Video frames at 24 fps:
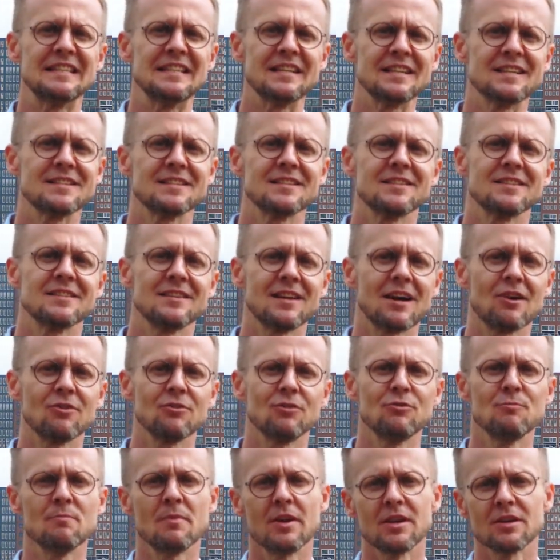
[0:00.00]
This is how
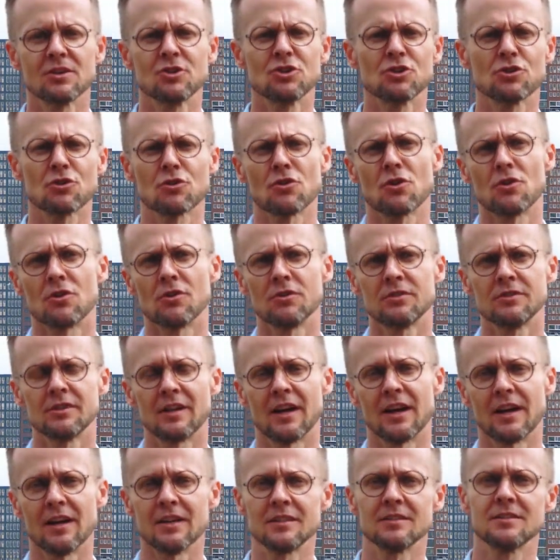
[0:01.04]
you make sure
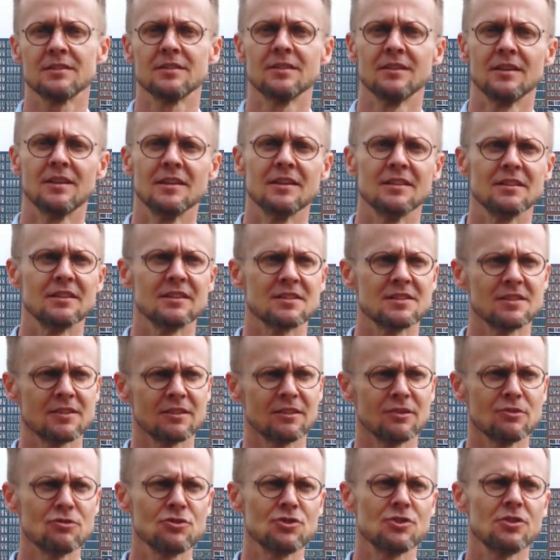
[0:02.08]
that the
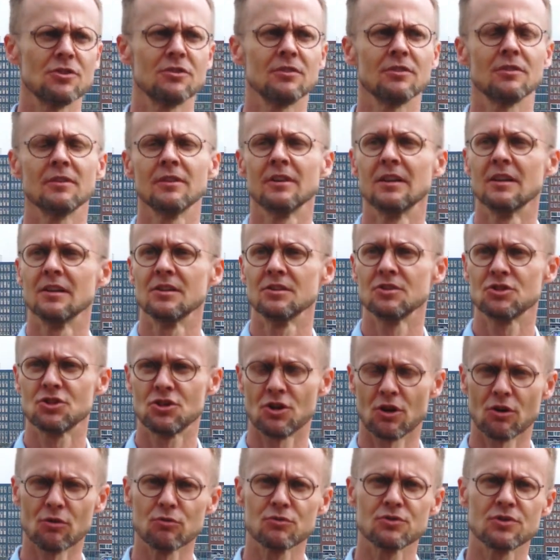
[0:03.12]
solution
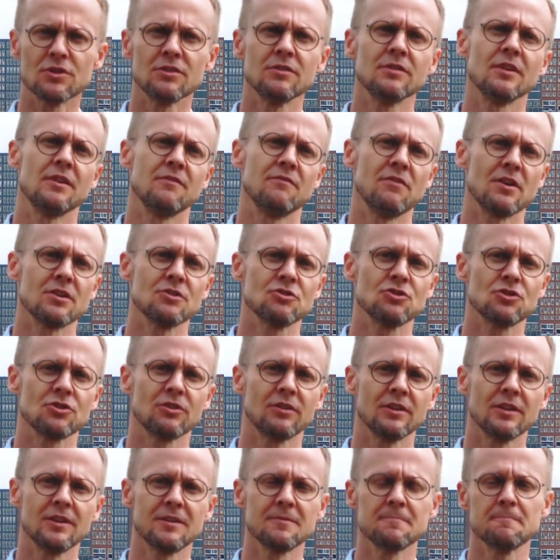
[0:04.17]
chosen
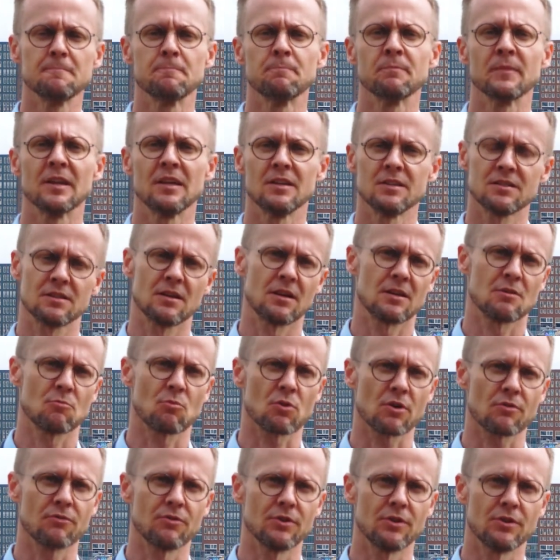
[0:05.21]
eventually is gonna
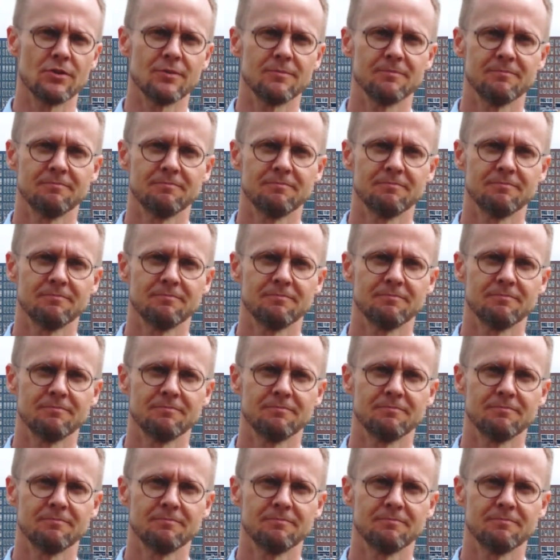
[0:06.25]
work for you.